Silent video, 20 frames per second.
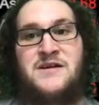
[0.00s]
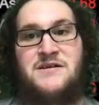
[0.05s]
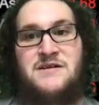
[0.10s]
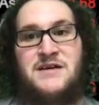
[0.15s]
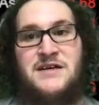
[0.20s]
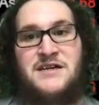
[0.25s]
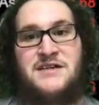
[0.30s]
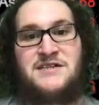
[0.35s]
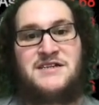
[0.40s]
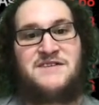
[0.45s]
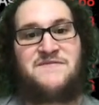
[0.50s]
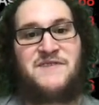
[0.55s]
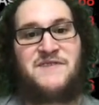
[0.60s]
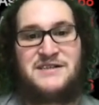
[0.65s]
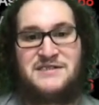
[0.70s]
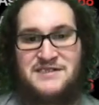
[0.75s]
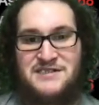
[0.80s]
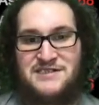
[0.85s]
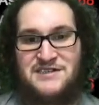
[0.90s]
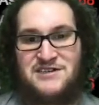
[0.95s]
And DeFi
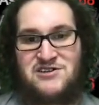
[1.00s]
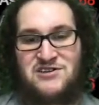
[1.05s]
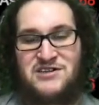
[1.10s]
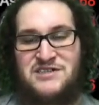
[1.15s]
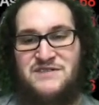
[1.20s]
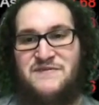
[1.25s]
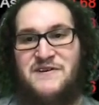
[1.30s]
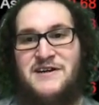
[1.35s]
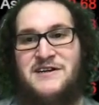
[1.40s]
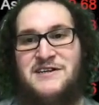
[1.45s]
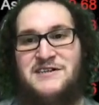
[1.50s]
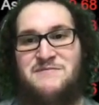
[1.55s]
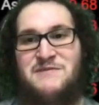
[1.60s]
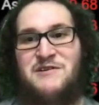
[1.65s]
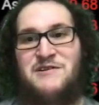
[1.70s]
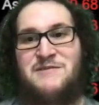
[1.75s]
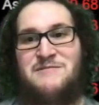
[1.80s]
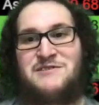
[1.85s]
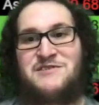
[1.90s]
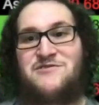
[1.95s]
is decentralized finance, by
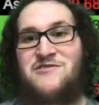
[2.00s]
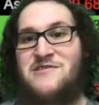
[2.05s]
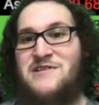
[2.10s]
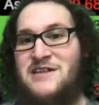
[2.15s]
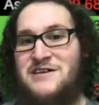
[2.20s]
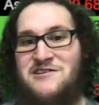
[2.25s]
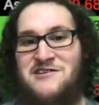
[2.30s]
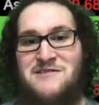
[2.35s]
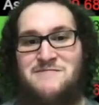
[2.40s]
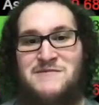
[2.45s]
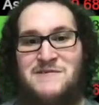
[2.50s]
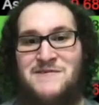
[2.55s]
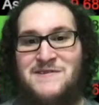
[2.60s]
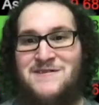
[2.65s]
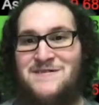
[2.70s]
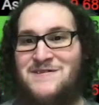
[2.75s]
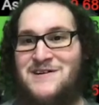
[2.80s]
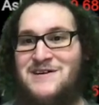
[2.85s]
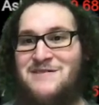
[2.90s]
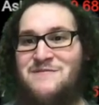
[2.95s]
the way. I'm just throwing that term
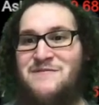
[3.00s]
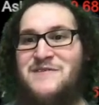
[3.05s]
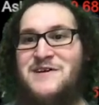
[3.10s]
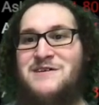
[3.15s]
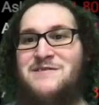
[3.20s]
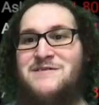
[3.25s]
around without